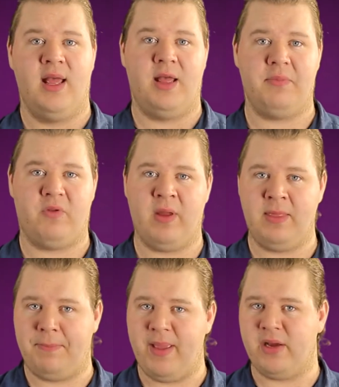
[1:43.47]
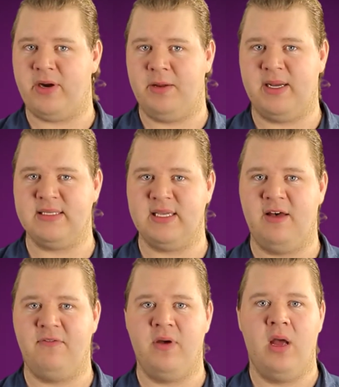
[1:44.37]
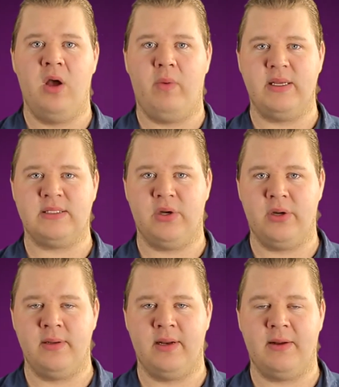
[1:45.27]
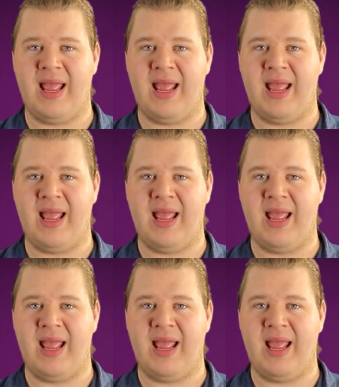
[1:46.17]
And between the bakery and myself, we sold,